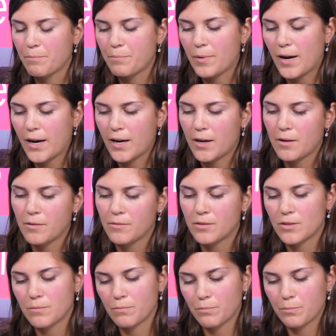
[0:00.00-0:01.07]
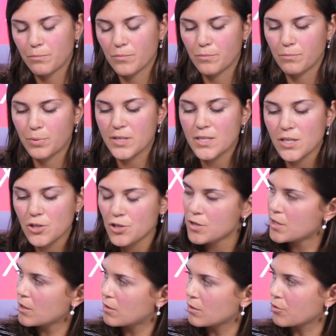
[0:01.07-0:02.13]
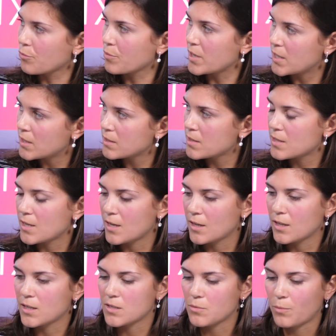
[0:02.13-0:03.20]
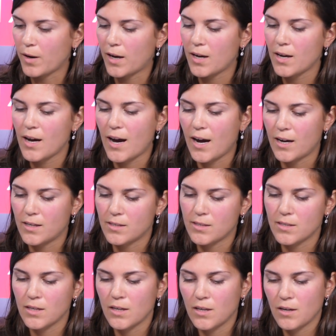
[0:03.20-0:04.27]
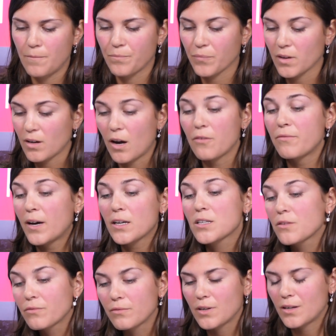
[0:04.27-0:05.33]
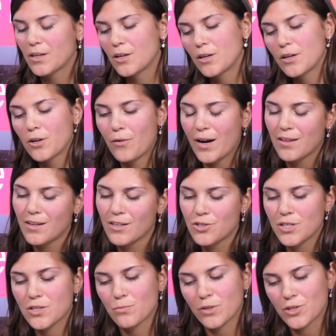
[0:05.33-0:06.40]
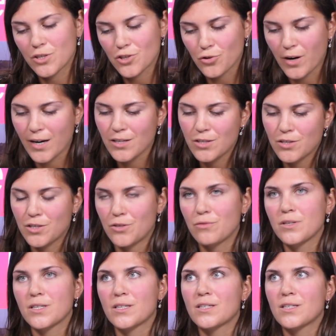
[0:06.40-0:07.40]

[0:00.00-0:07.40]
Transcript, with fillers: by positioning the Greens in this way as effective, you know, I think she's what she's trying to do is